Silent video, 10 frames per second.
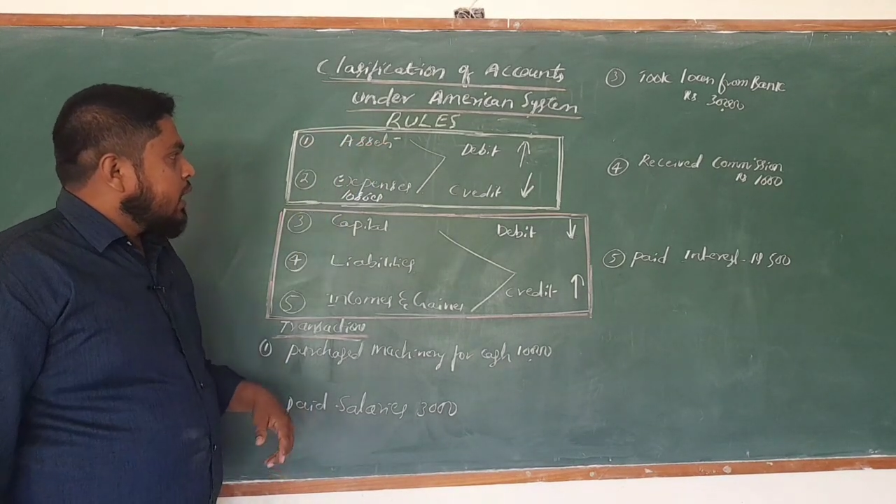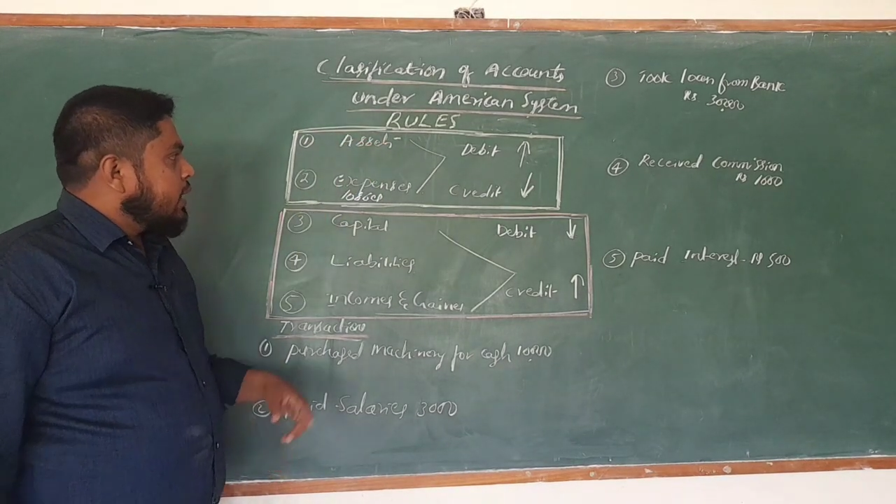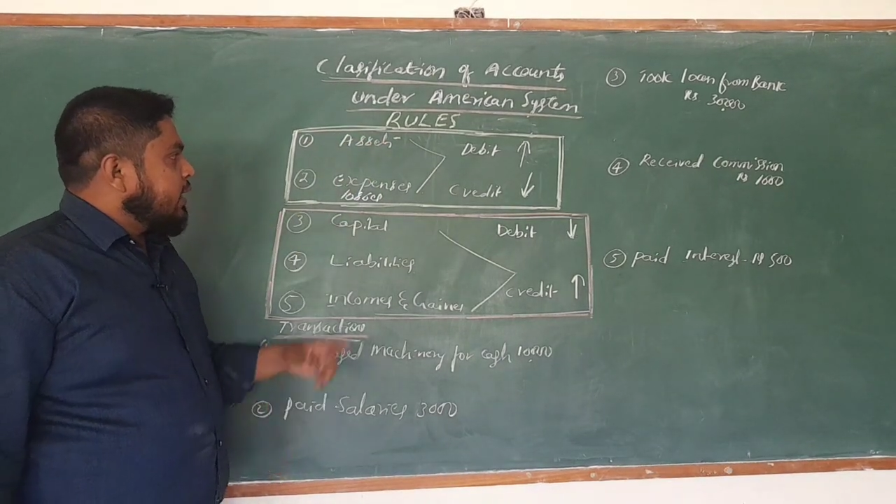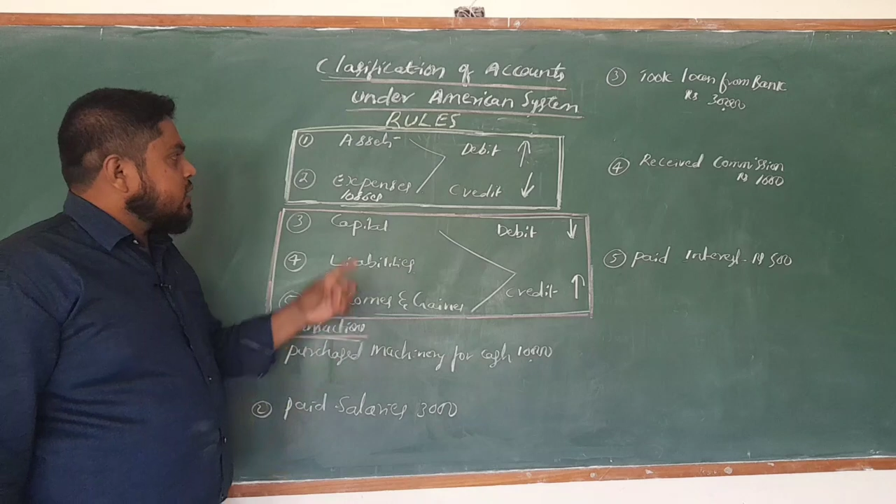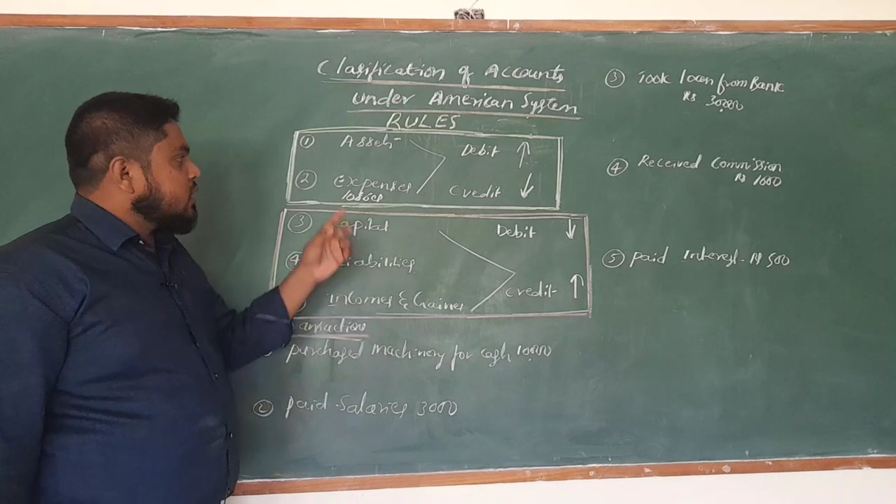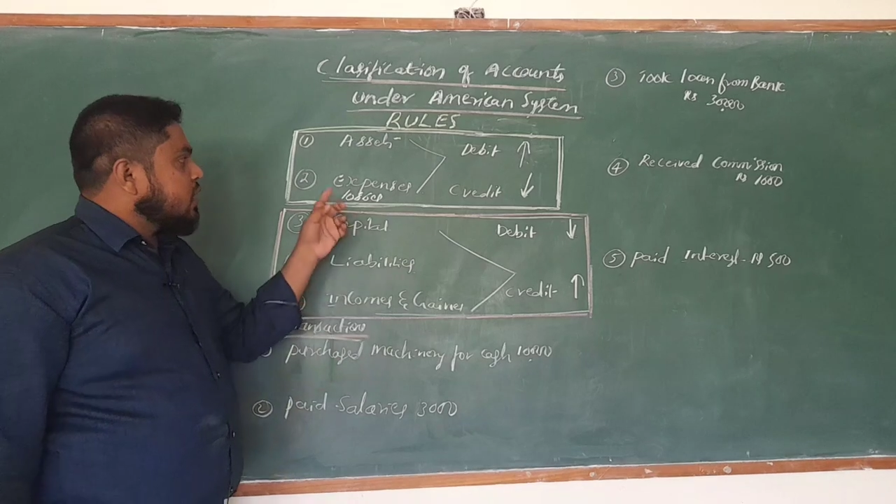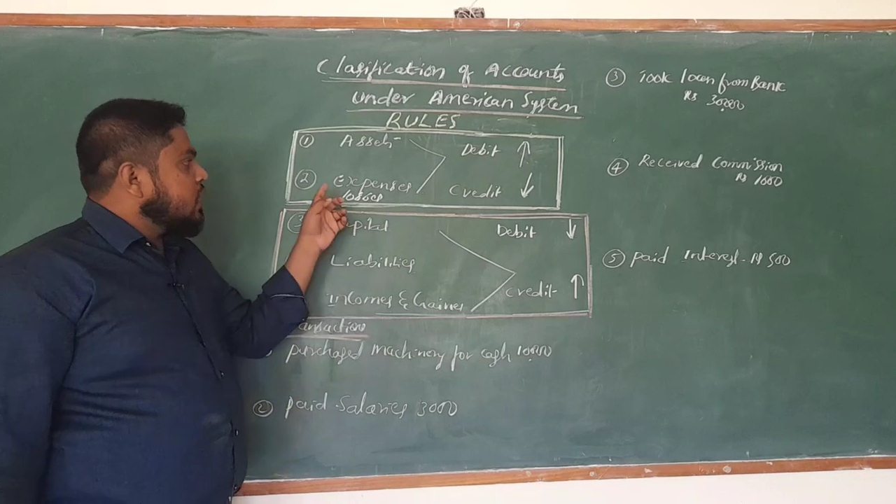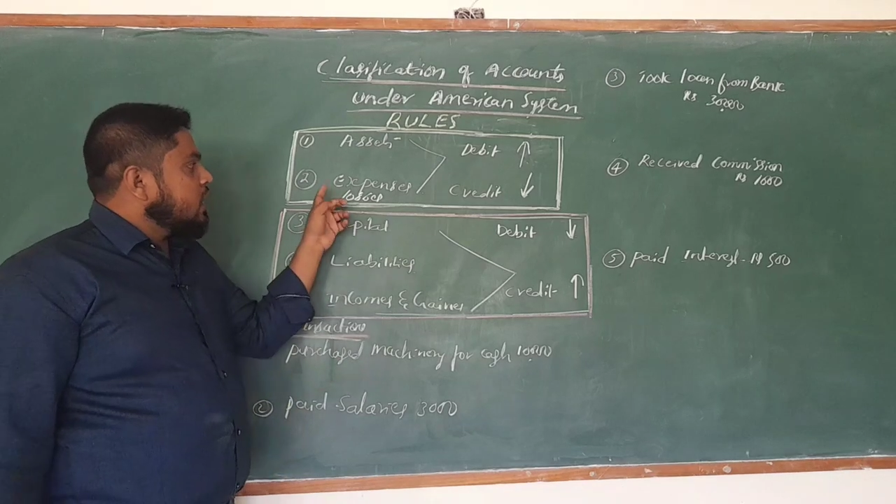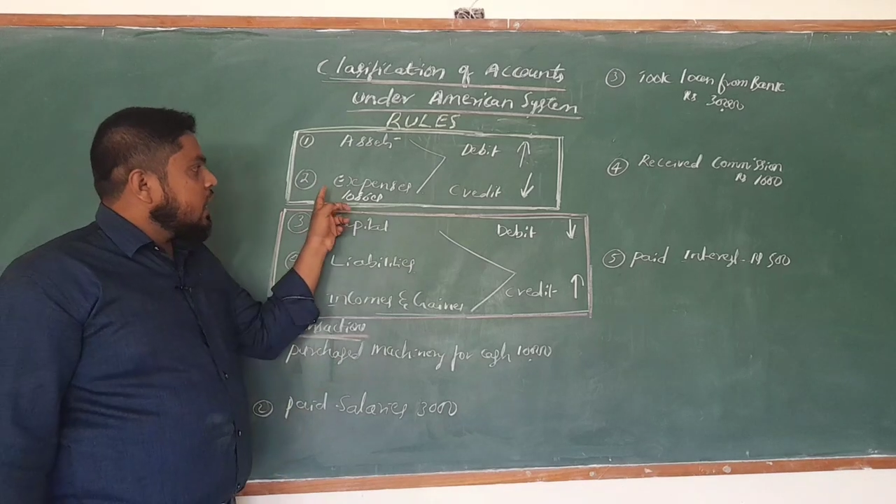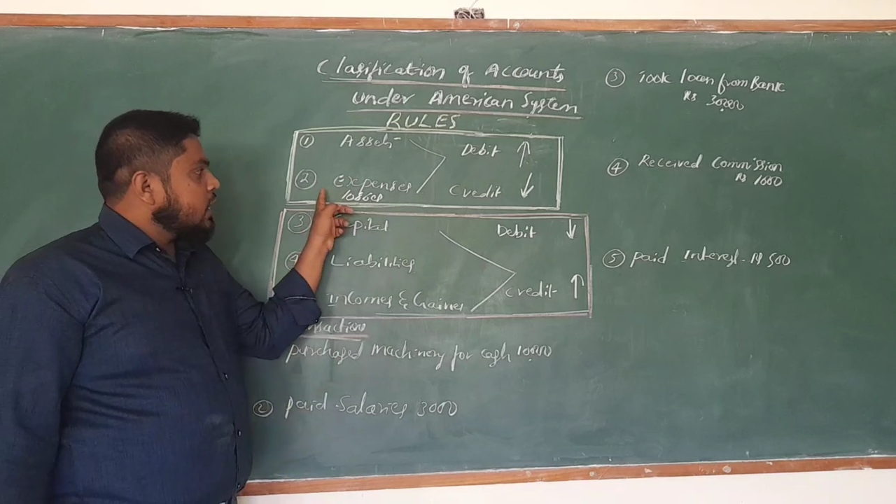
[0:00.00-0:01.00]
Next,
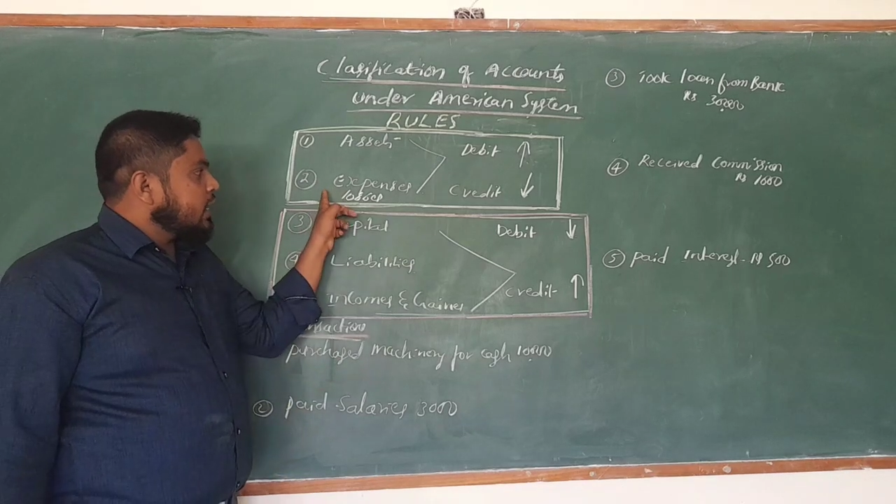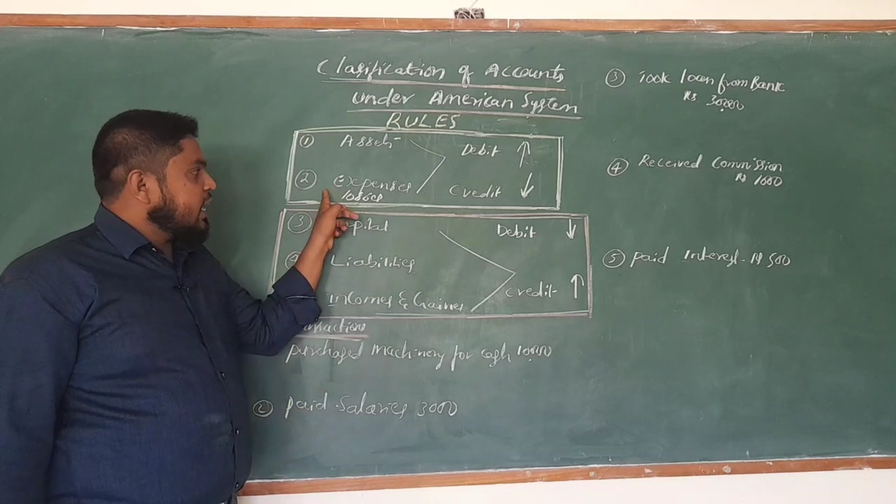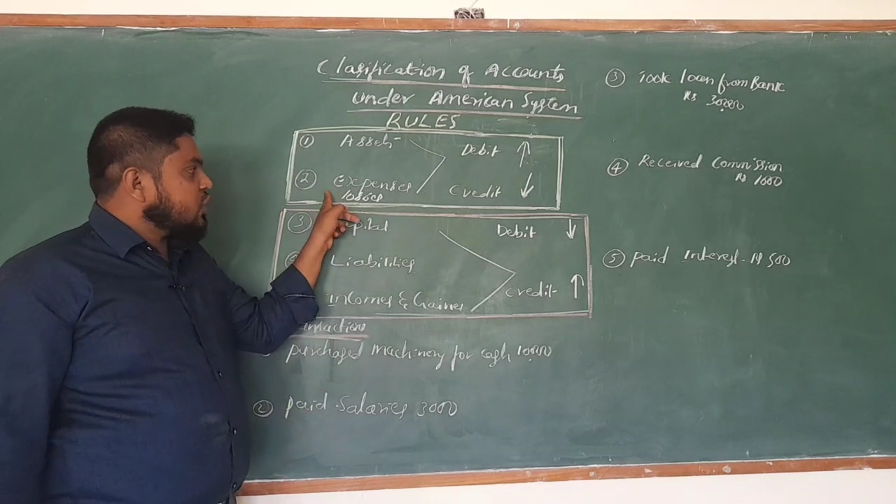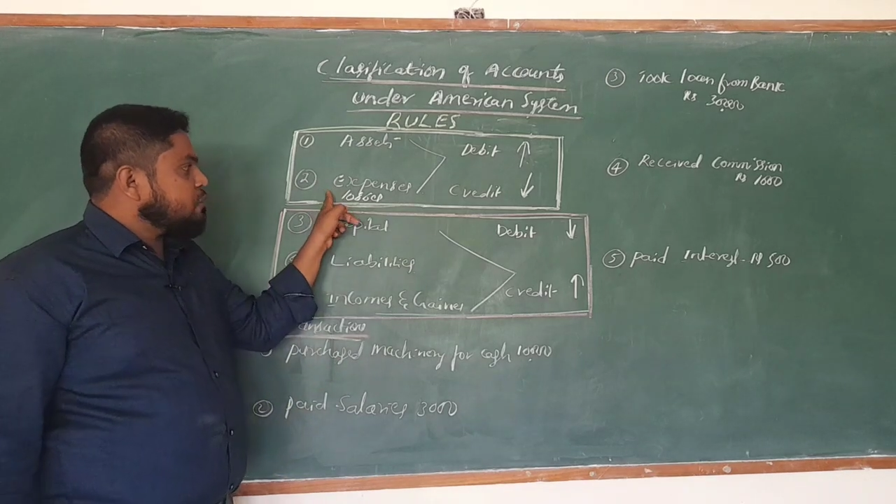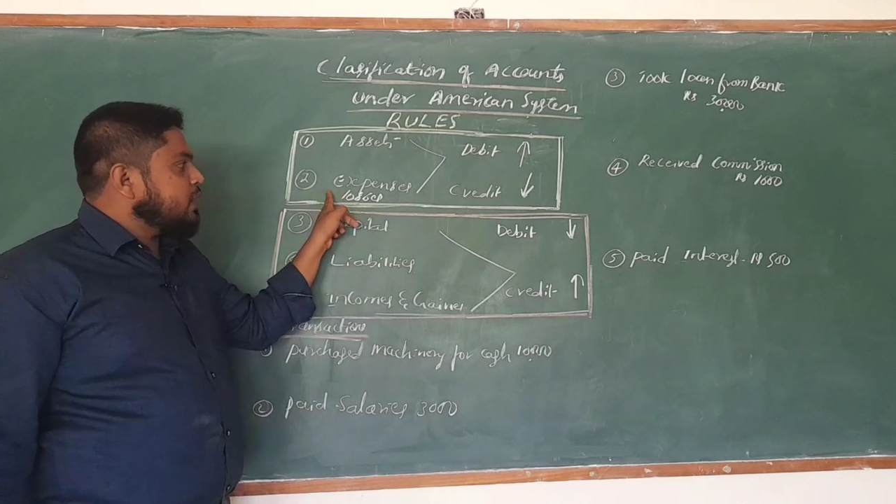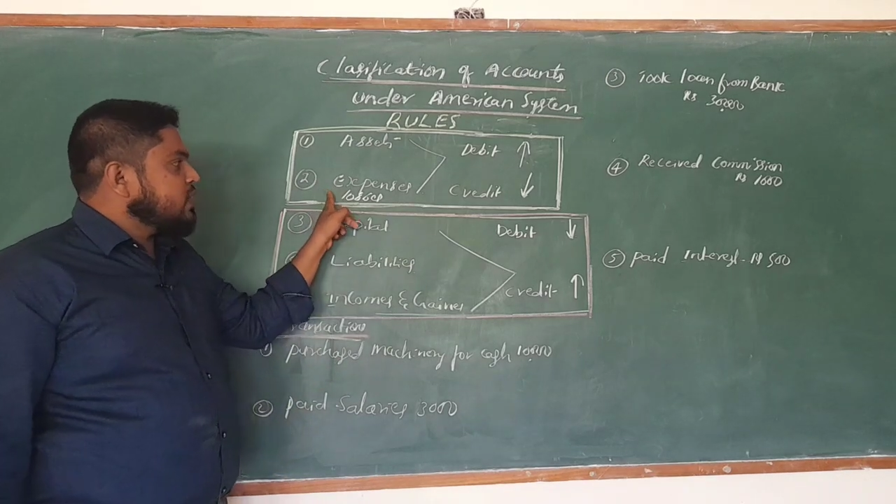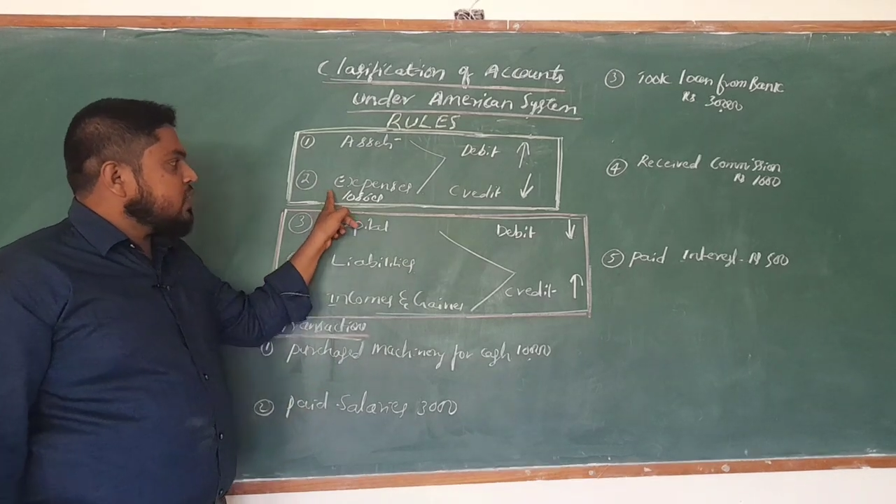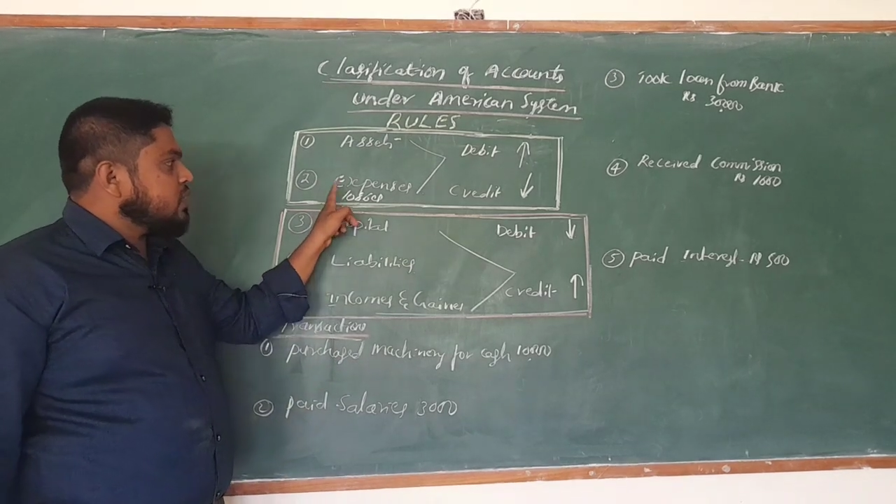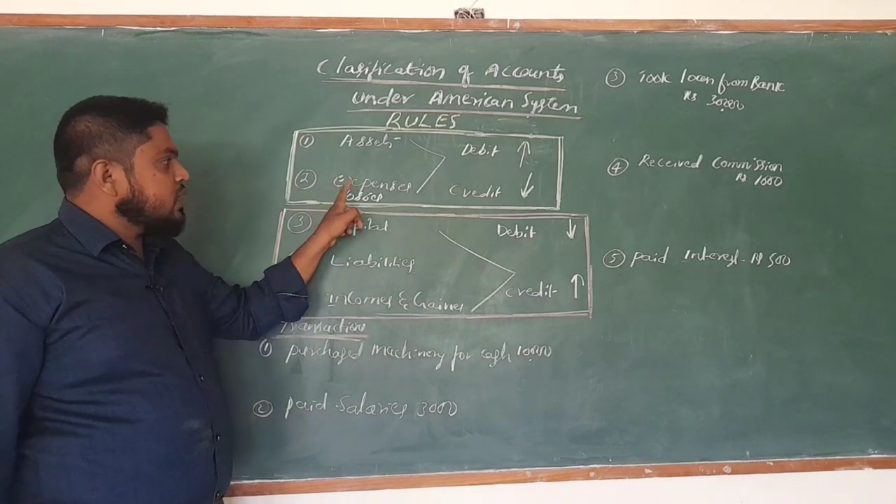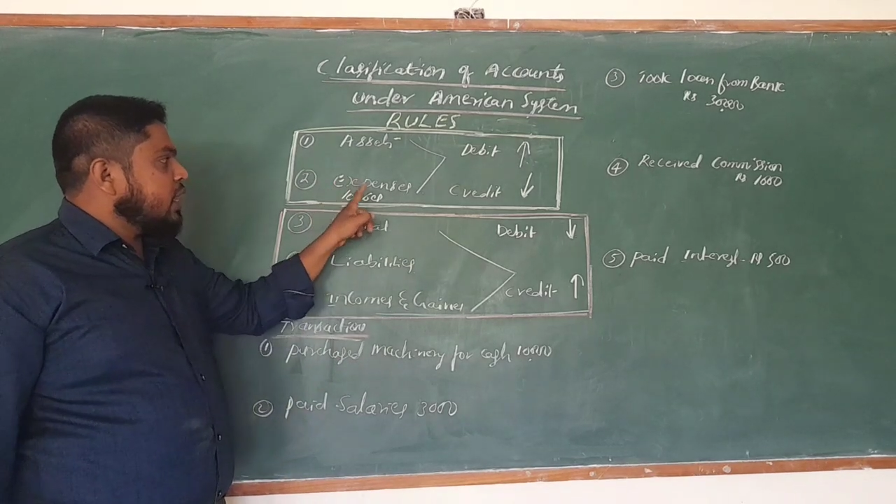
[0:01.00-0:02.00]

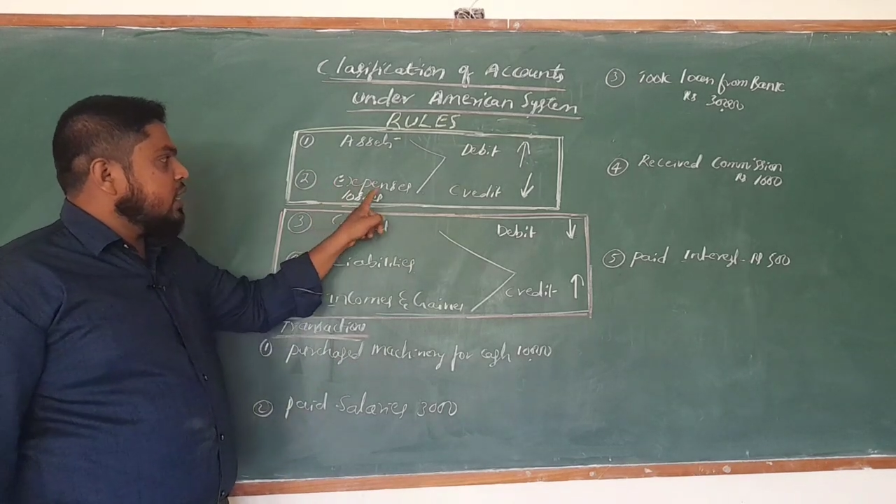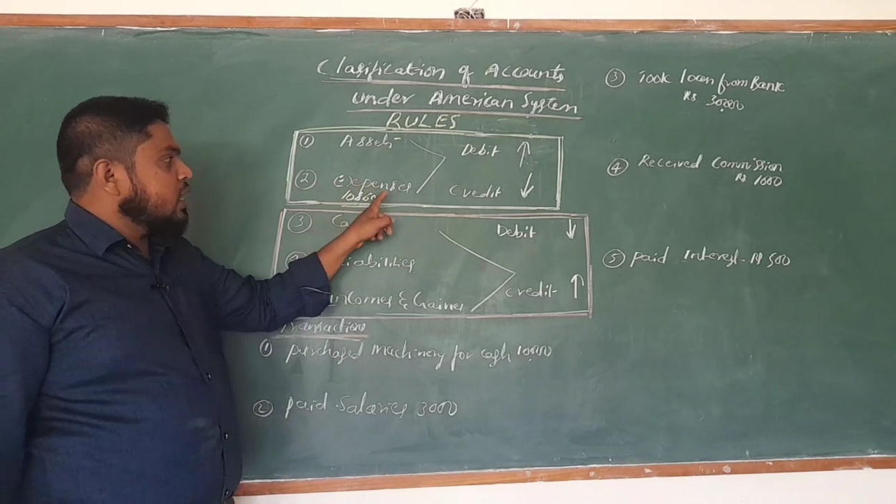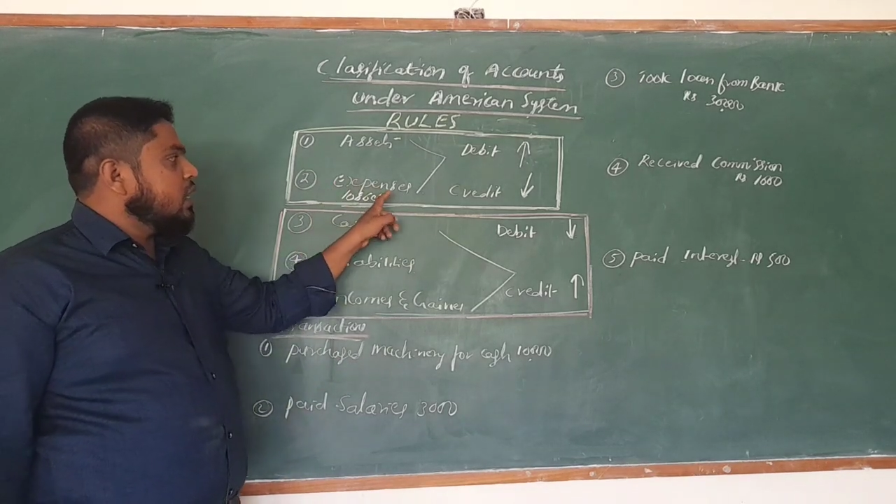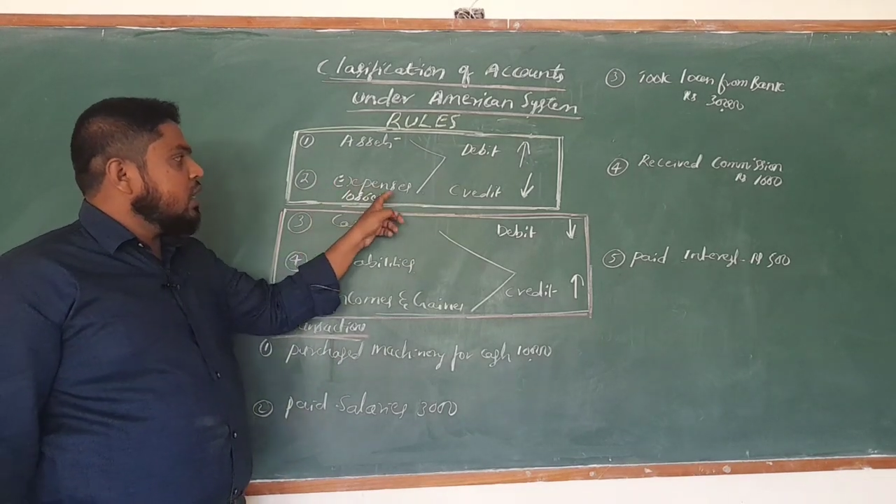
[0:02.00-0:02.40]
expenses and